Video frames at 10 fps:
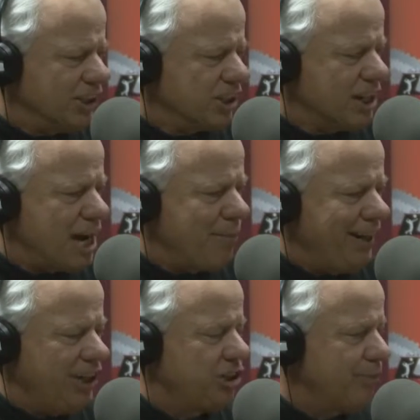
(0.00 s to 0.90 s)
It's a
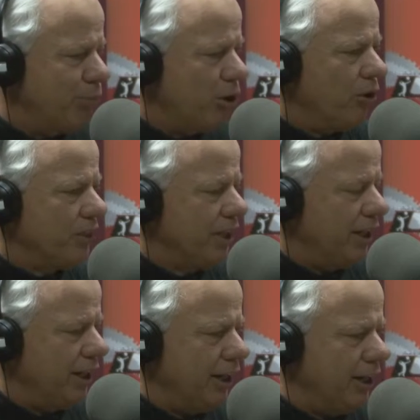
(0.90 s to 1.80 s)
combination of both.
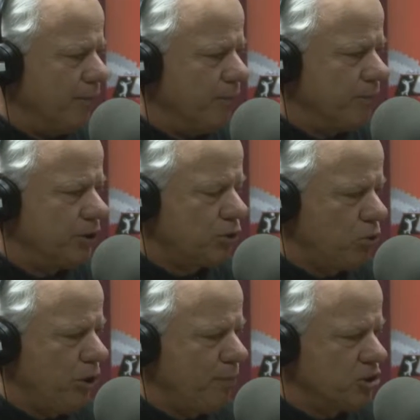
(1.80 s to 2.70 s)

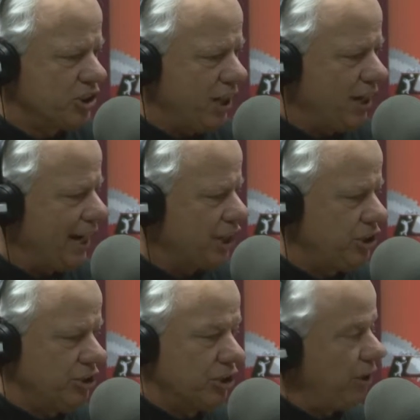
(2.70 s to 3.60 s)
Tori Purcell
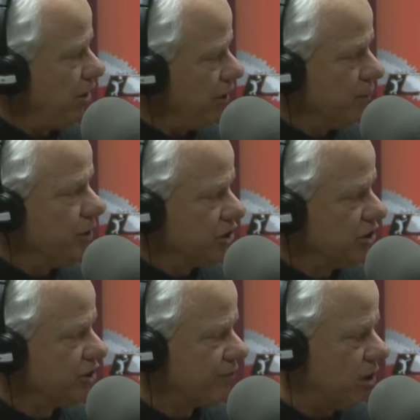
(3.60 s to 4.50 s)
last year called all the
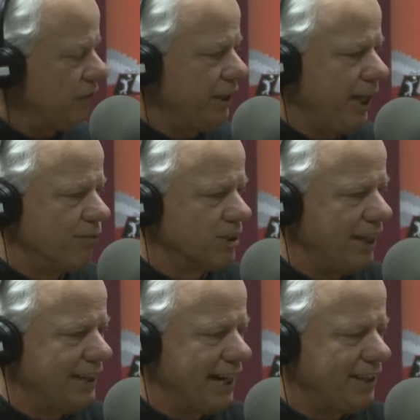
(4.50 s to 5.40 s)
pitches for all the games
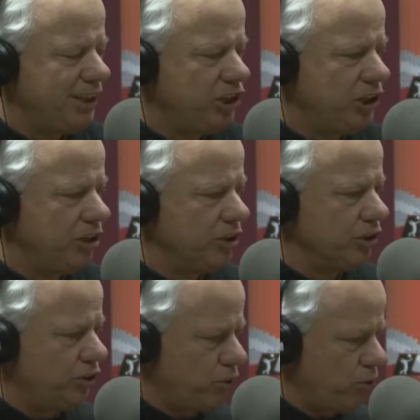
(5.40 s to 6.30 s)
like that. This year,
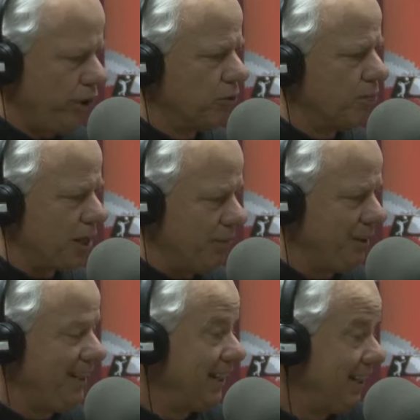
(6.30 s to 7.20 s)
Tori will
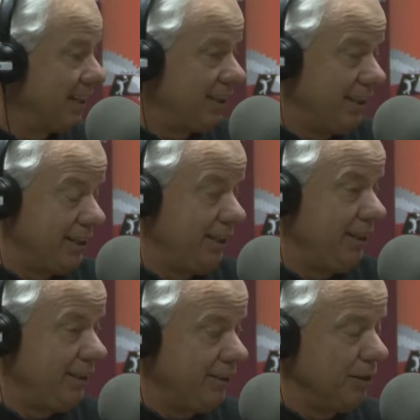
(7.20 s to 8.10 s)
probably again get
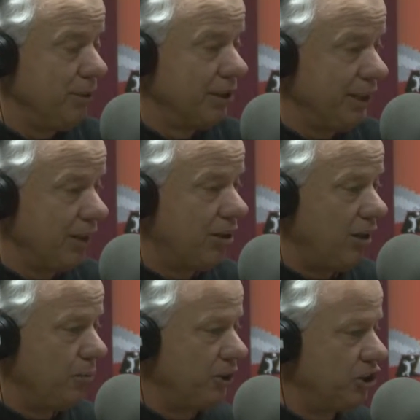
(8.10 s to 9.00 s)
the ability to
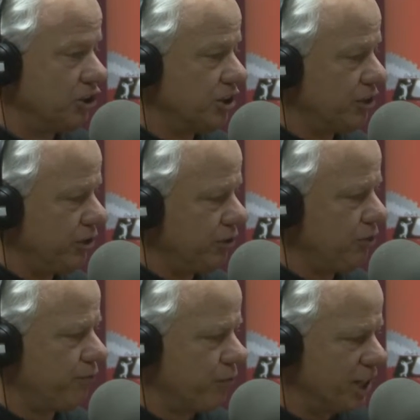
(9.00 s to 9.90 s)
call her pitches. The
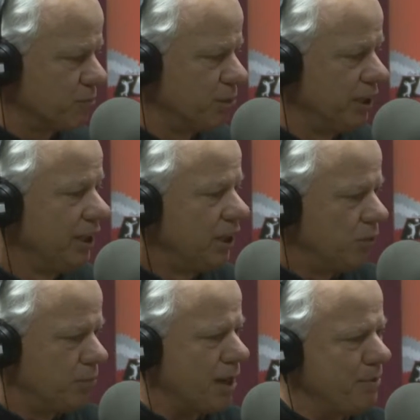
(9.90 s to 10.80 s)
two freshmen
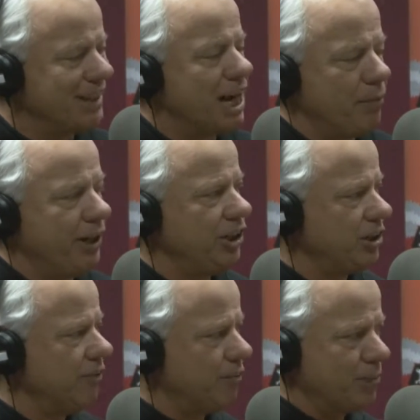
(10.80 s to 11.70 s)
will probably be a
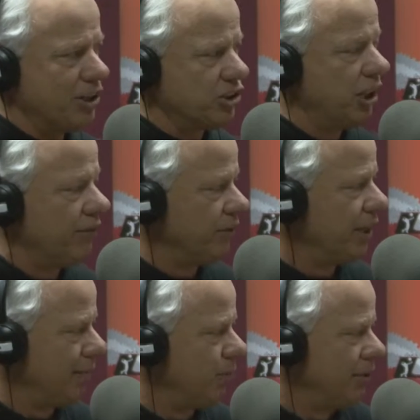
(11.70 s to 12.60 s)
combination of myself
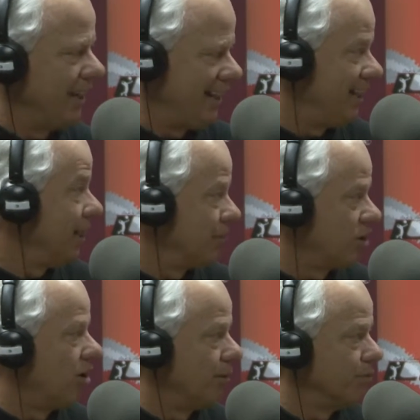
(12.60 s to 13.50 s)
and them to
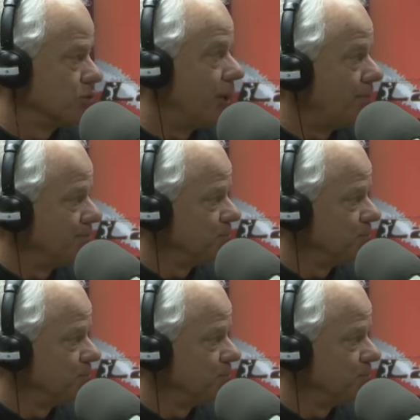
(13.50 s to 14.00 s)
call them as well.